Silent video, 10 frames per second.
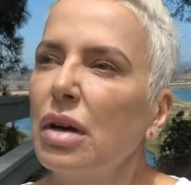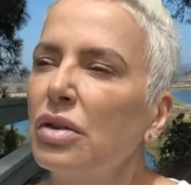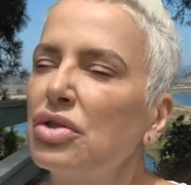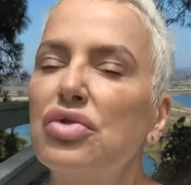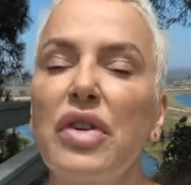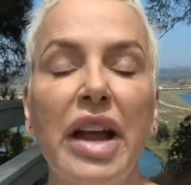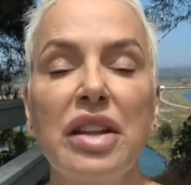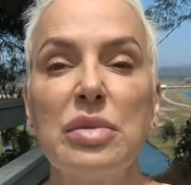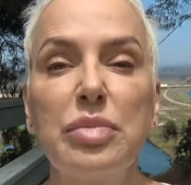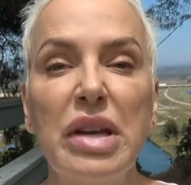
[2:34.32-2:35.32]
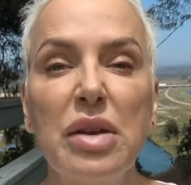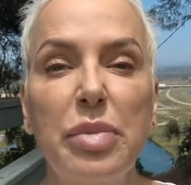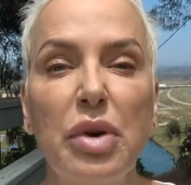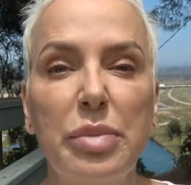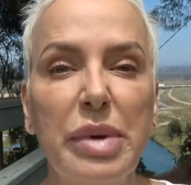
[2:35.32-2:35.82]
trans
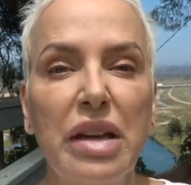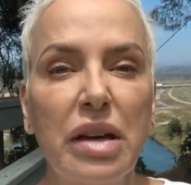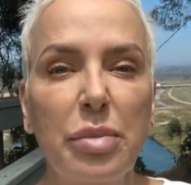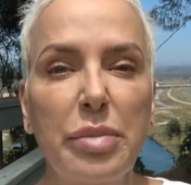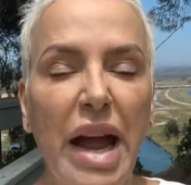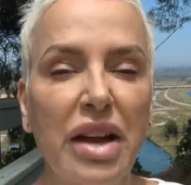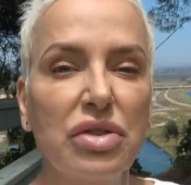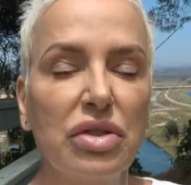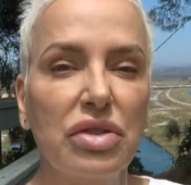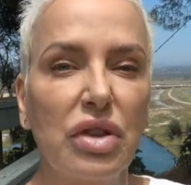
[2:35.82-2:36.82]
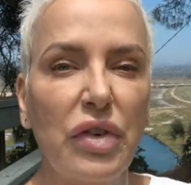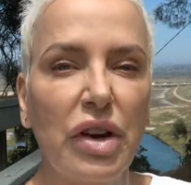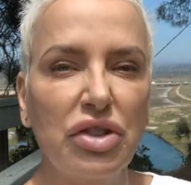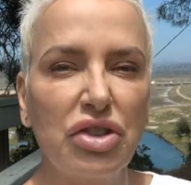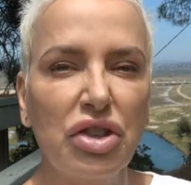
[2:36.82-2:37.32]
people being pastors of
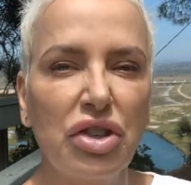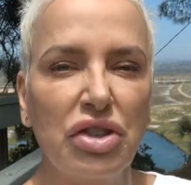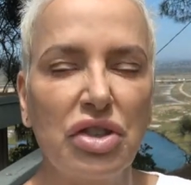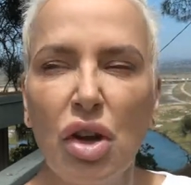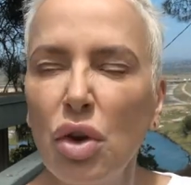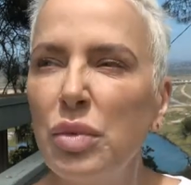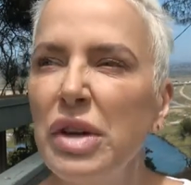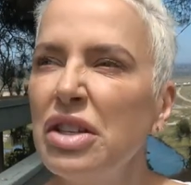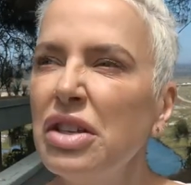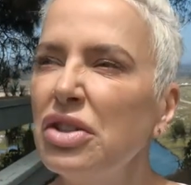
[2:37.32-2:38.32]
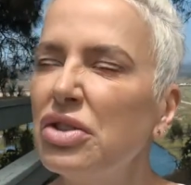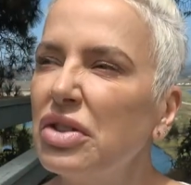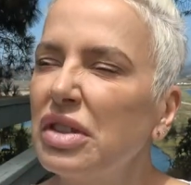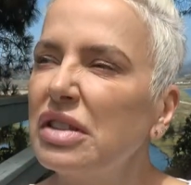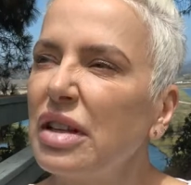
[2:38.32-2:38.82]
our church, we need to
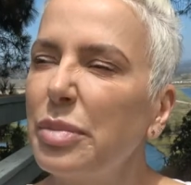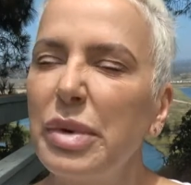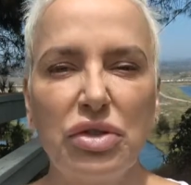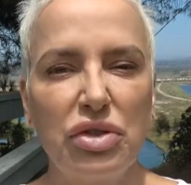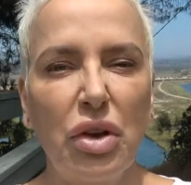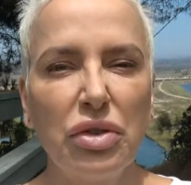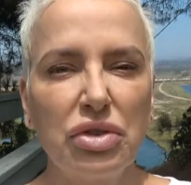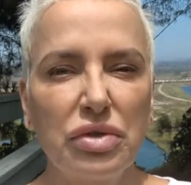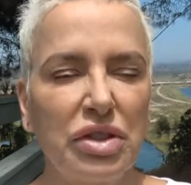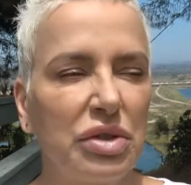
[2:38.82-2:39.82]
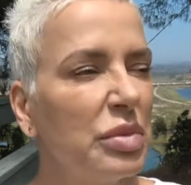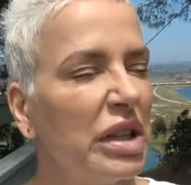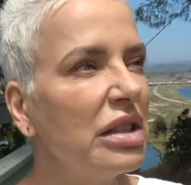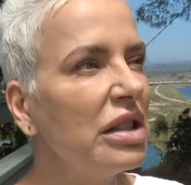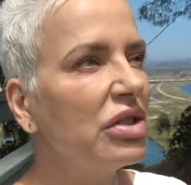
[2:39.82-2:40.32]
accept adulterers,
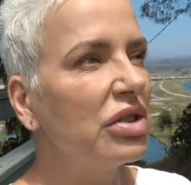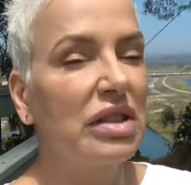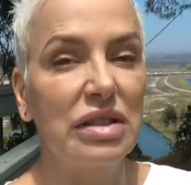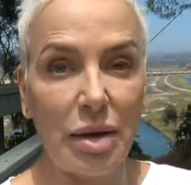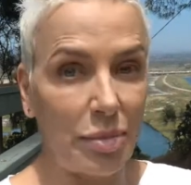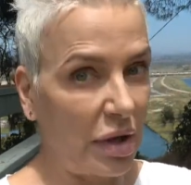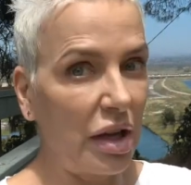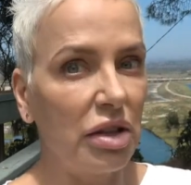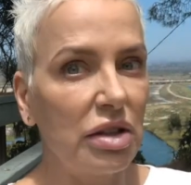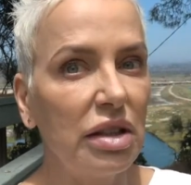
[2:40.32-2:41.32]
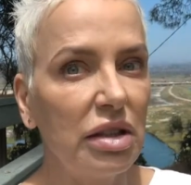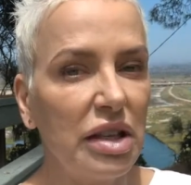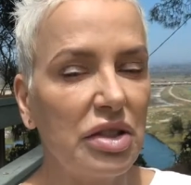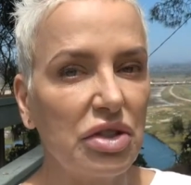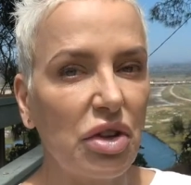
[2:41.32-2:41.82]
we need to accept, the
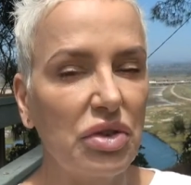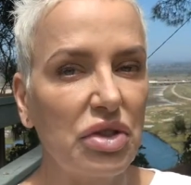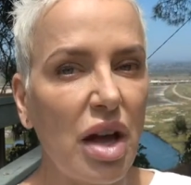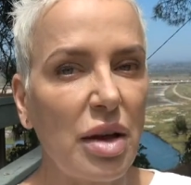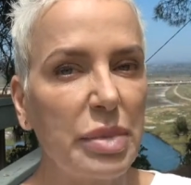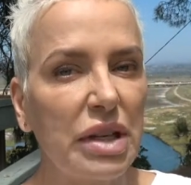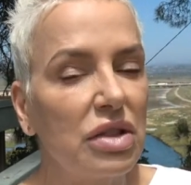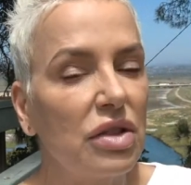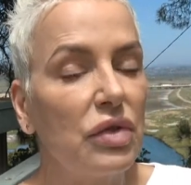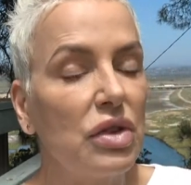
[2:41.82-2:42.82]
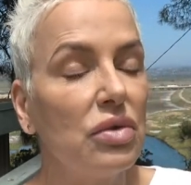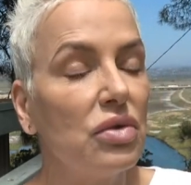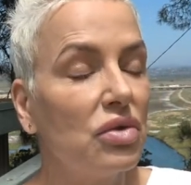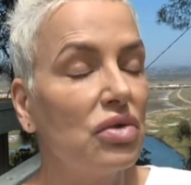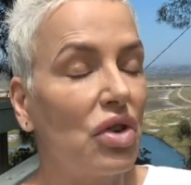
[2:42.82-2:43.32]
list goes on, because if you
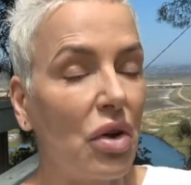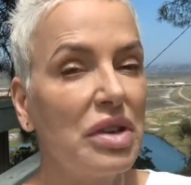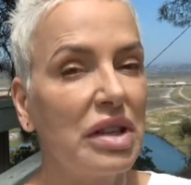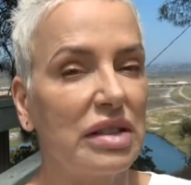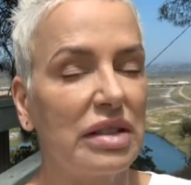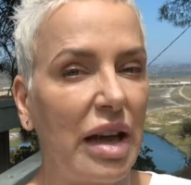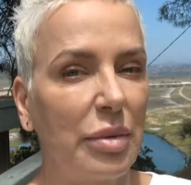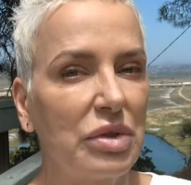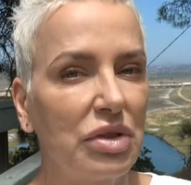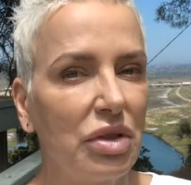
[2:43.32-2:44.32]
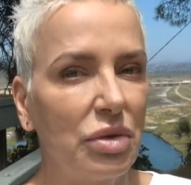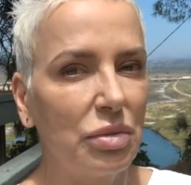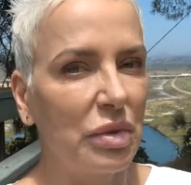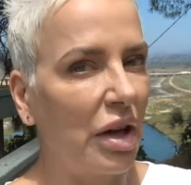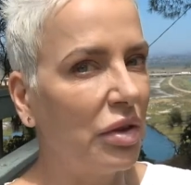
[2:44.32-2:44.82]
don't accept,
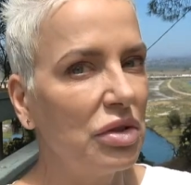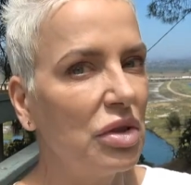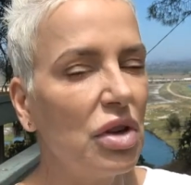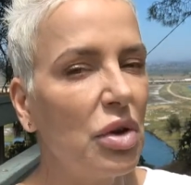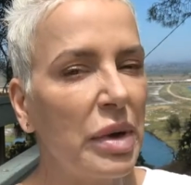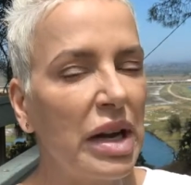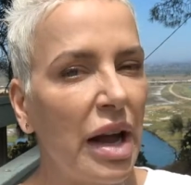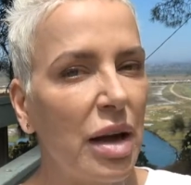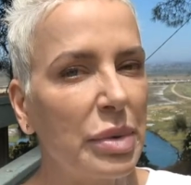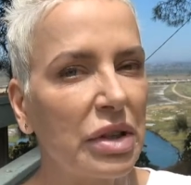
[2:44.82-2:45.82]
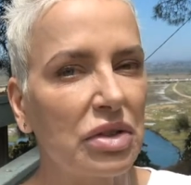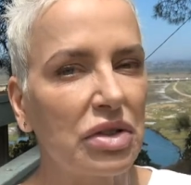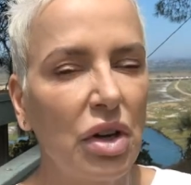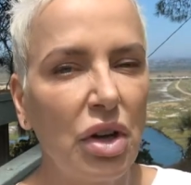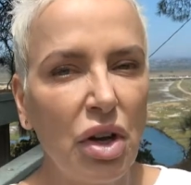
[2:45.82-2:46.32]
well, you know what
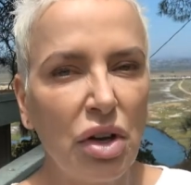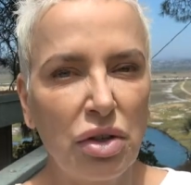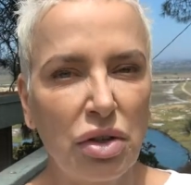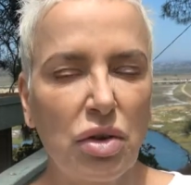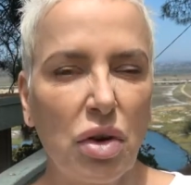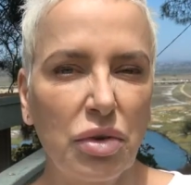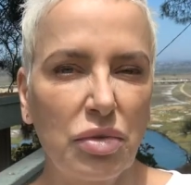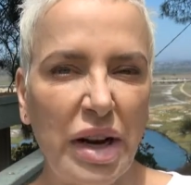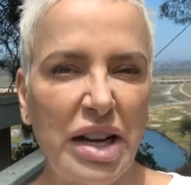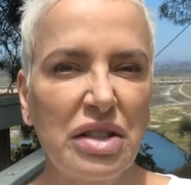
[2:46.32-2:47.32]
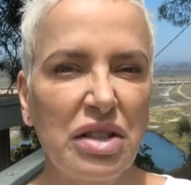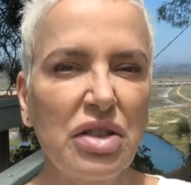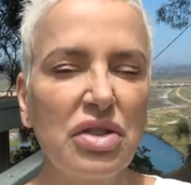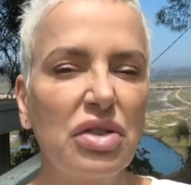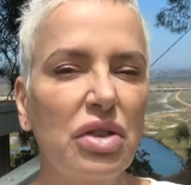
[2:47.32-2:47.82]
happens. You're called
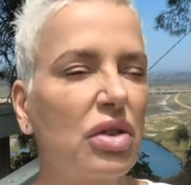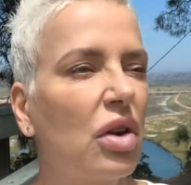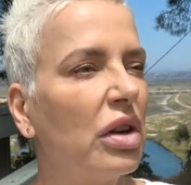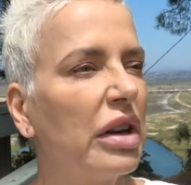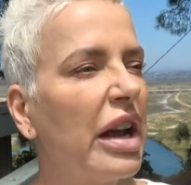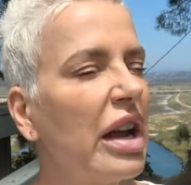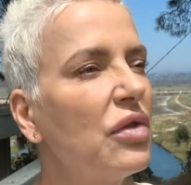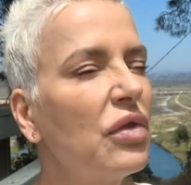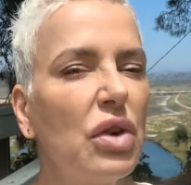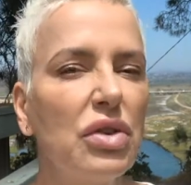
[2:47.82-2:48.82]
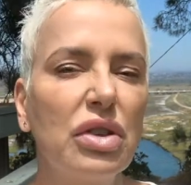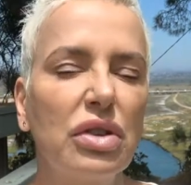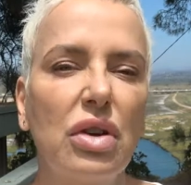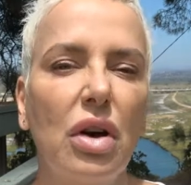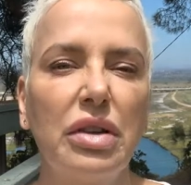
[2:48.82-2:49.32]
racist, you're called hateful,
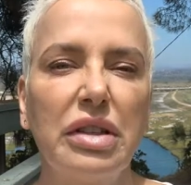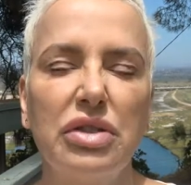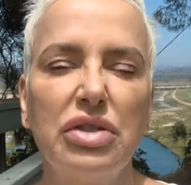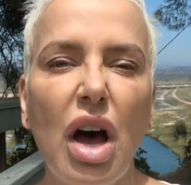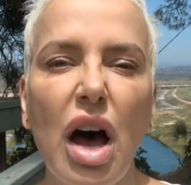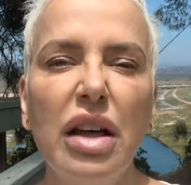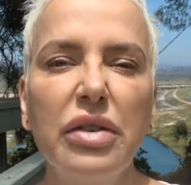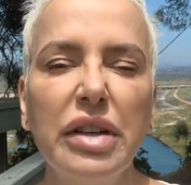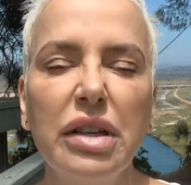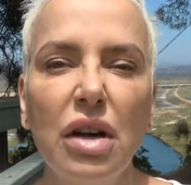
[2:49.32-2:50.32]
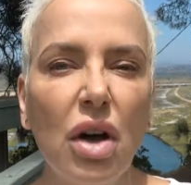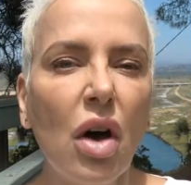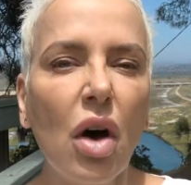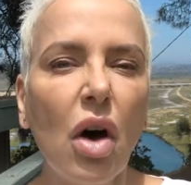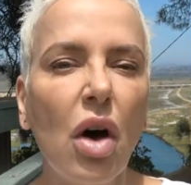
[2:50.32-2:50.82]
you're called intolerant,
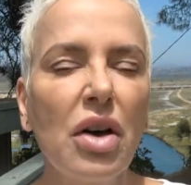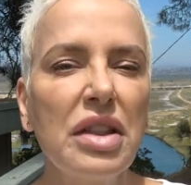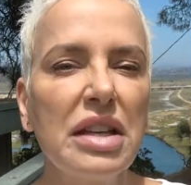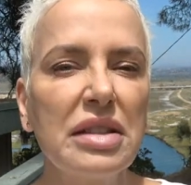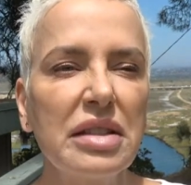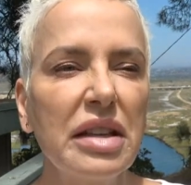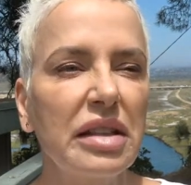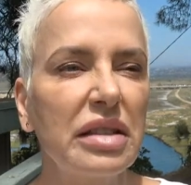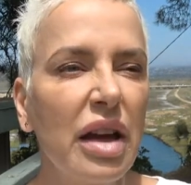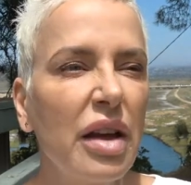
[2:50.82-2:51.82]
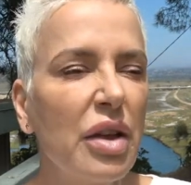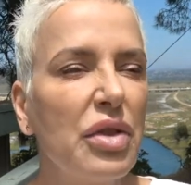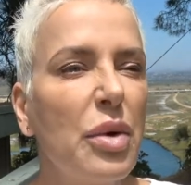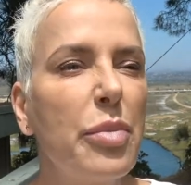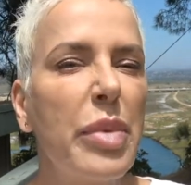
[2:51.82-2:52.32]
all these things.
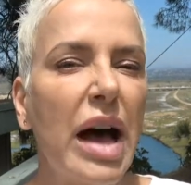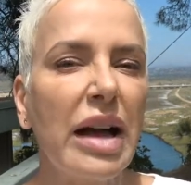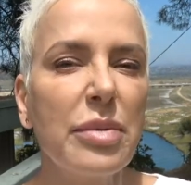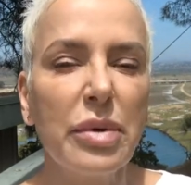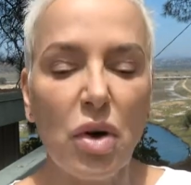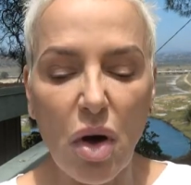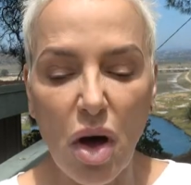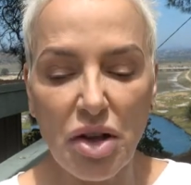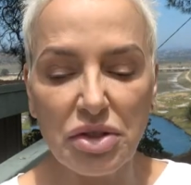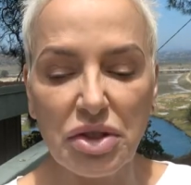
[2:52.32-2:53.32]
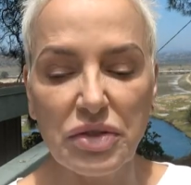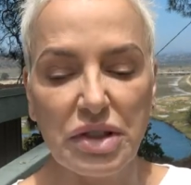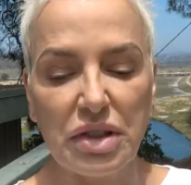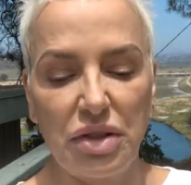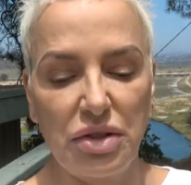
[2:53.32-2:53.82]
The Bible also
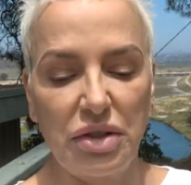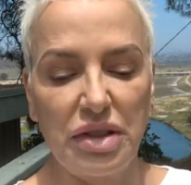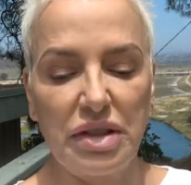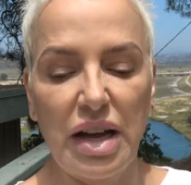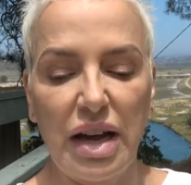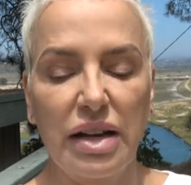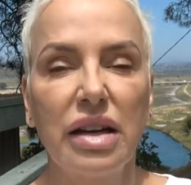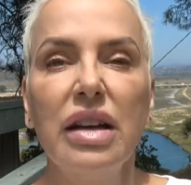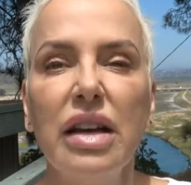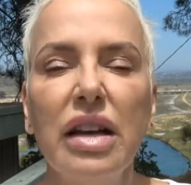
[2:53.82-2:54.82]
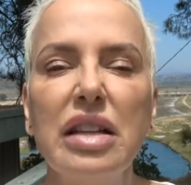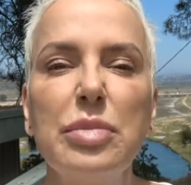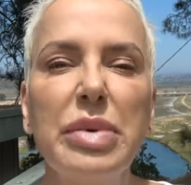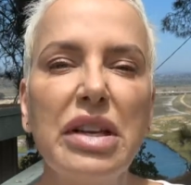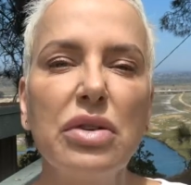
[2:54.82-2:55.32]
is under attack. It's
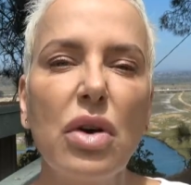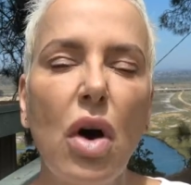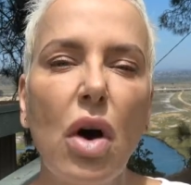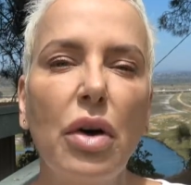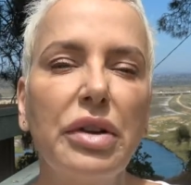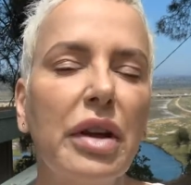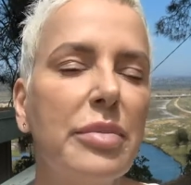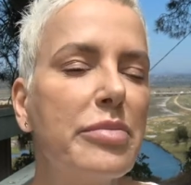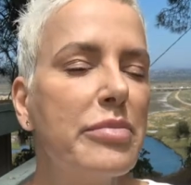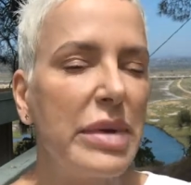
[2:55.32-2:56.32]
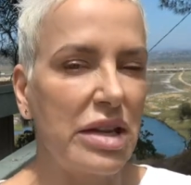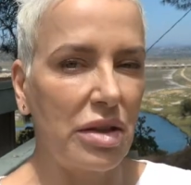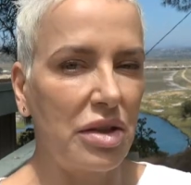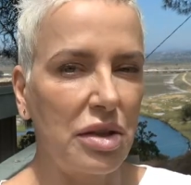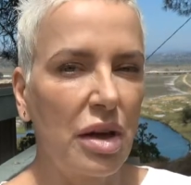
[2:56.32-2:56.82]
being called a
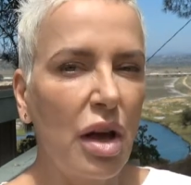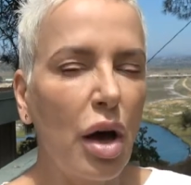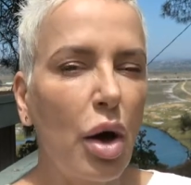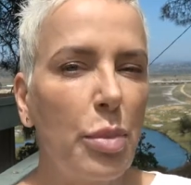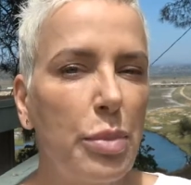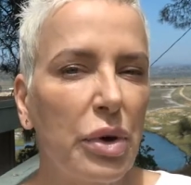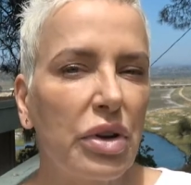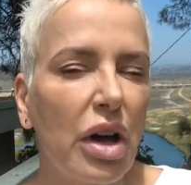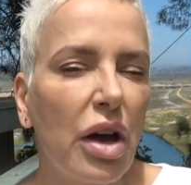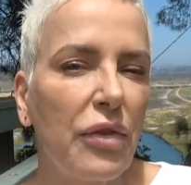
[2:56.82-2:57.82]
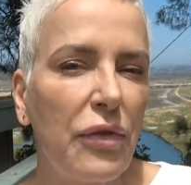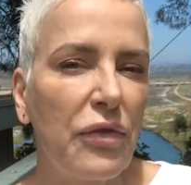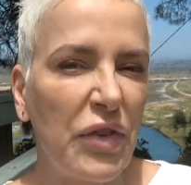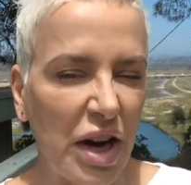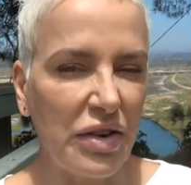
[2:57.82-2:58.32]
myth, a book of
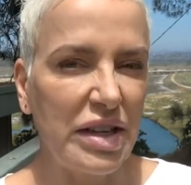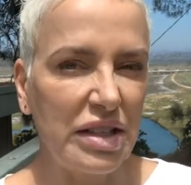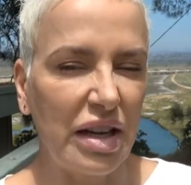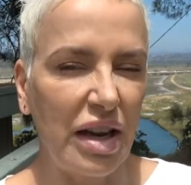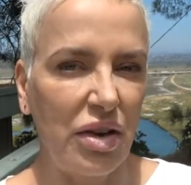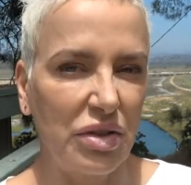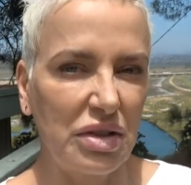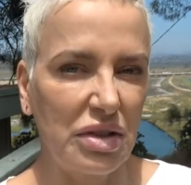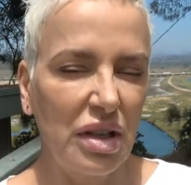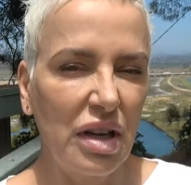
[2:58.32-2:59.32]
fairy tales.